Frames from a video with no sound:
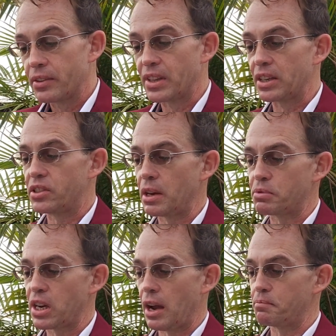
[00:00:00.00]
They sipped
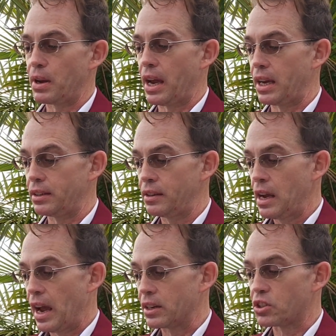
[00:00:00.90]
champagne
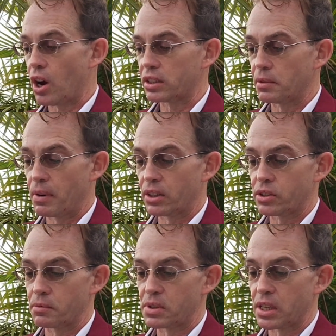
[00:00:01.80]
and talked
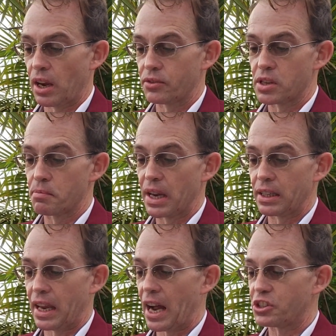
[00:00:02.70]
amongst themselves a
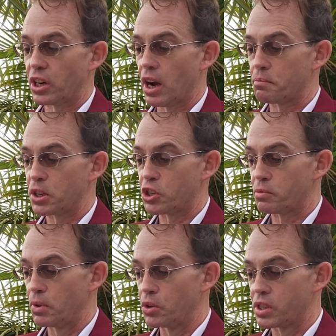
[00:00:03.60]
bit, catching up and
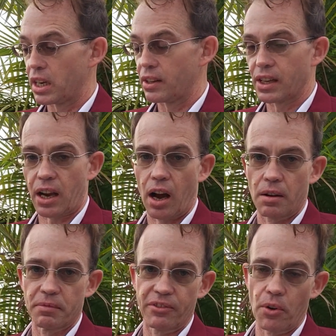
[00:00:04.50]
schmoozing in the
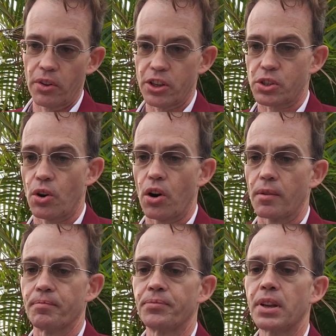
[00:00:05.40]
calm before the storm.